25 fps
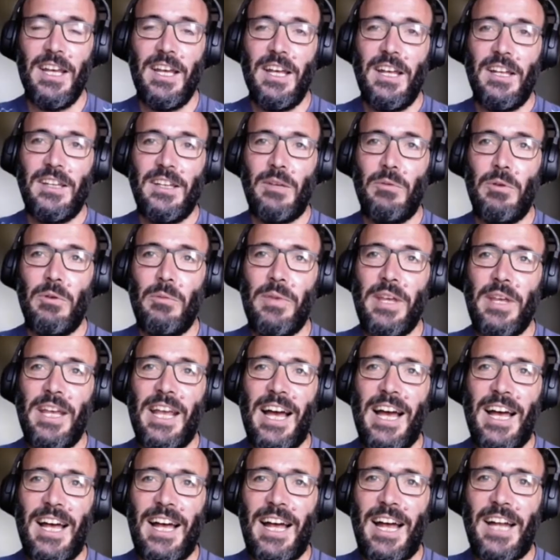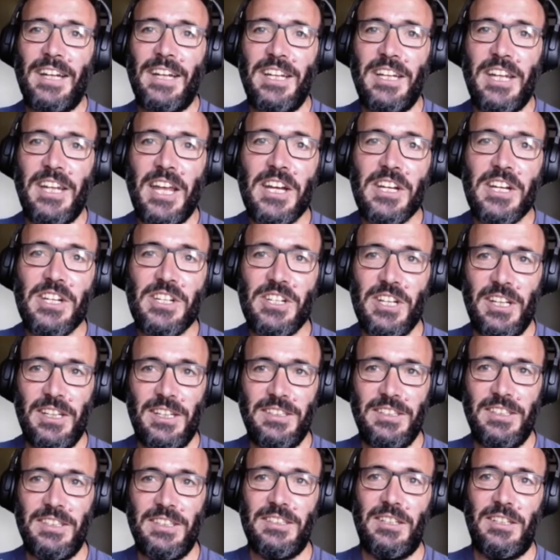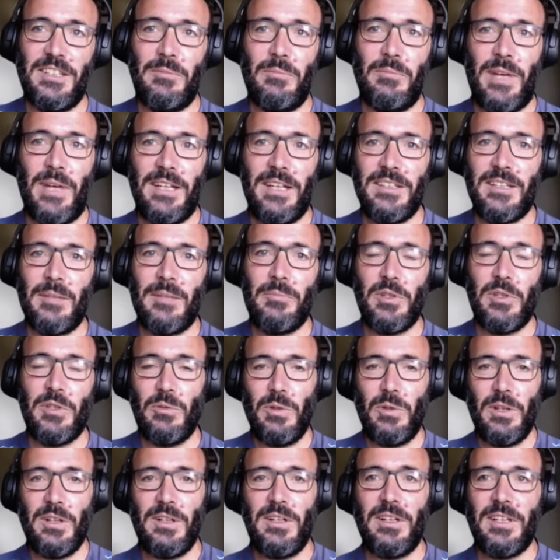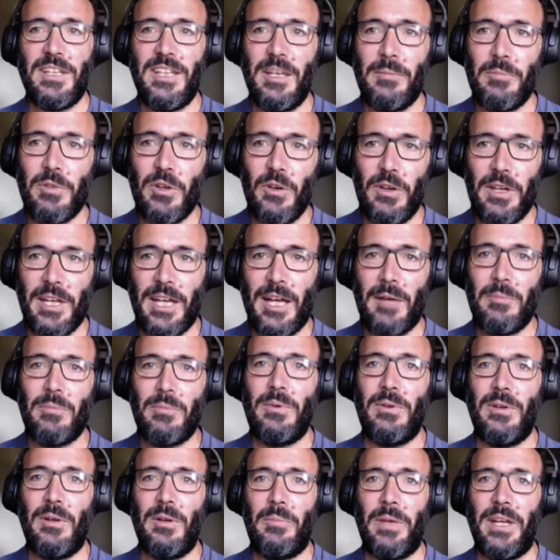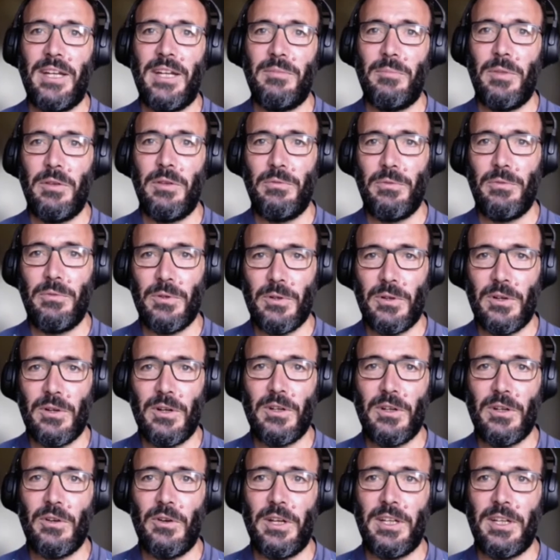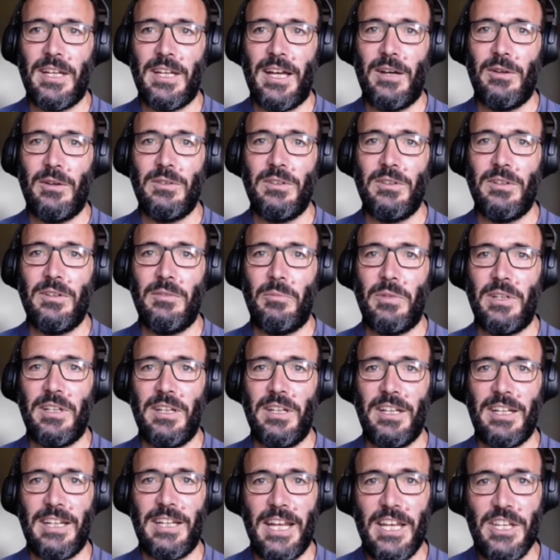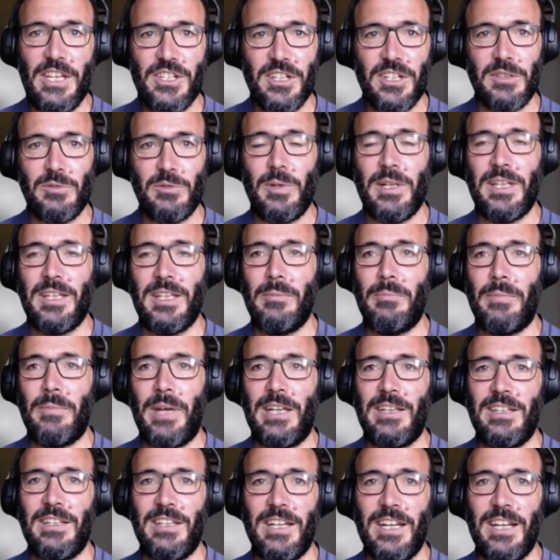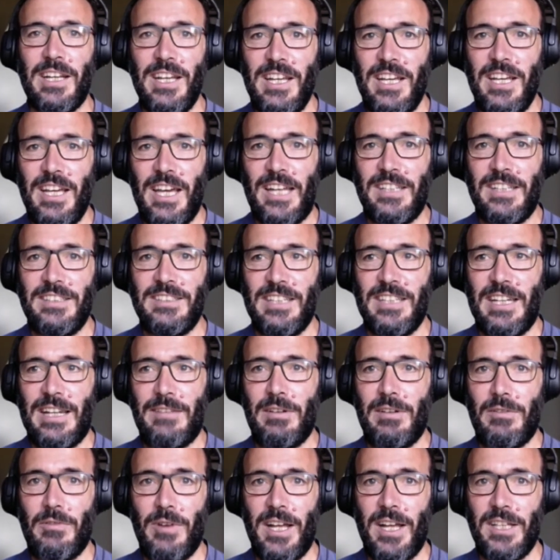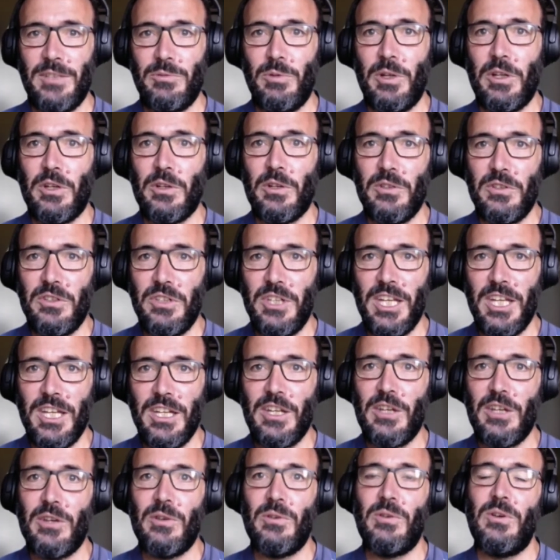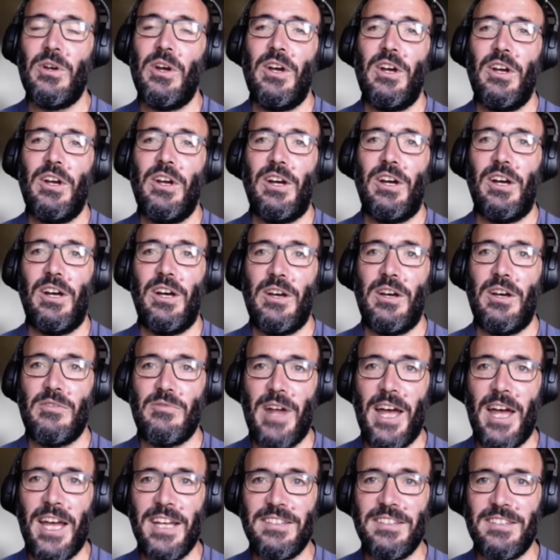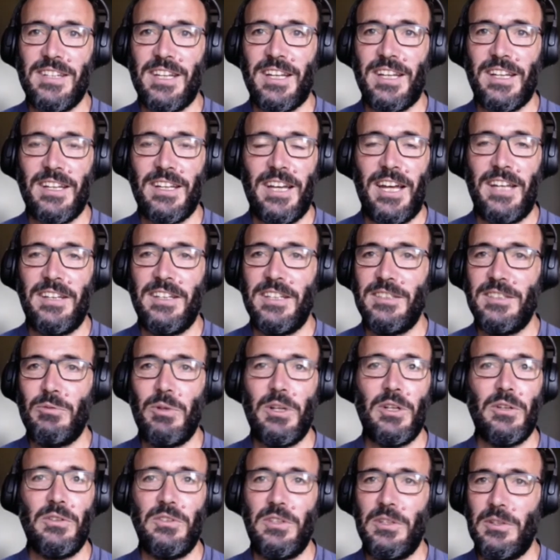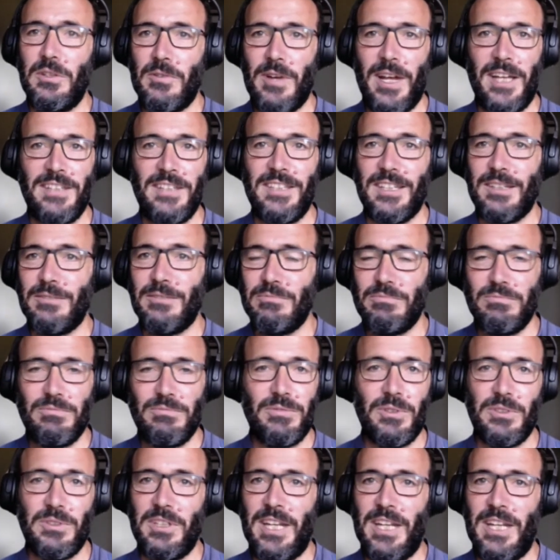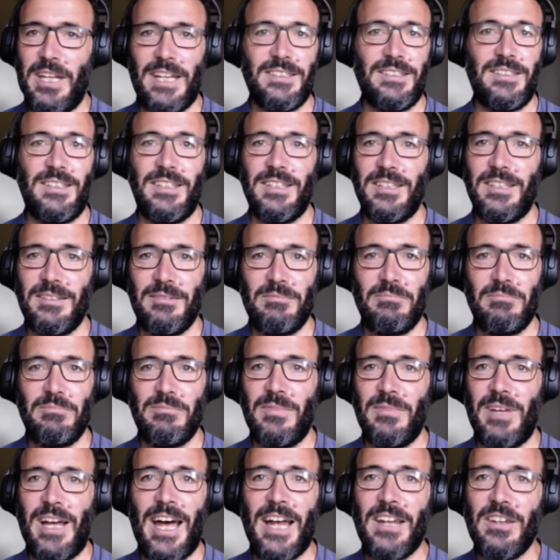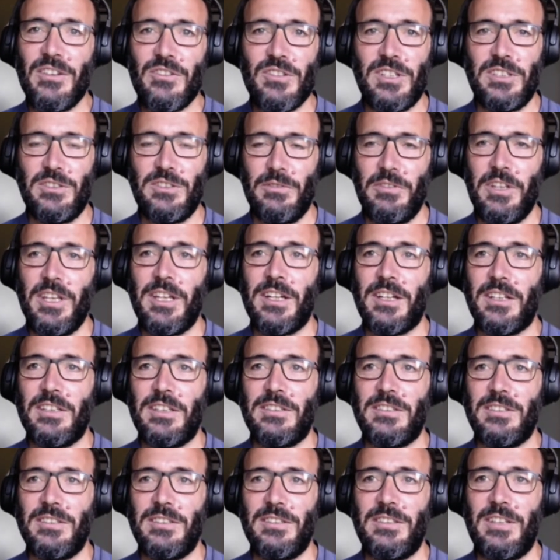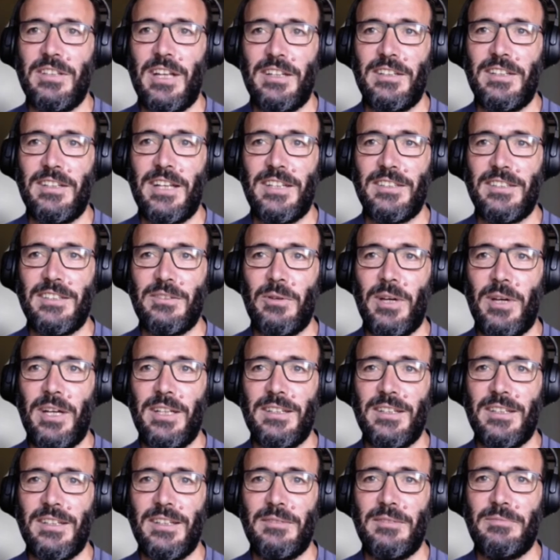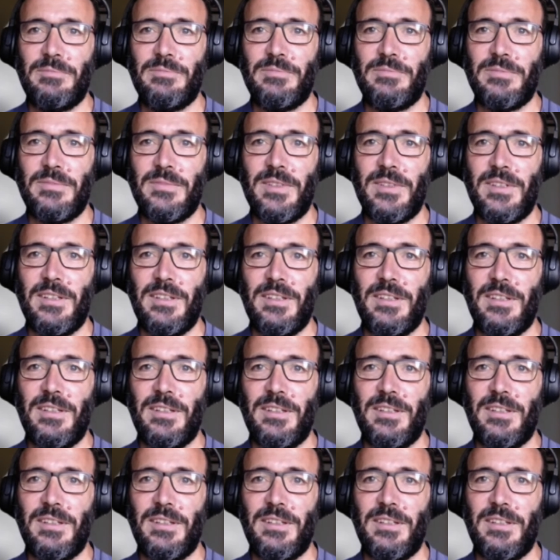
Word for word: there will be a, an inertia in the system and the temperature will keep going up a bit before going down. The glaciers will keep melting and sea level rise will continue uh, rising. And this will continue rising for the next uh, hundreds of years. That, that's quite, um, uh,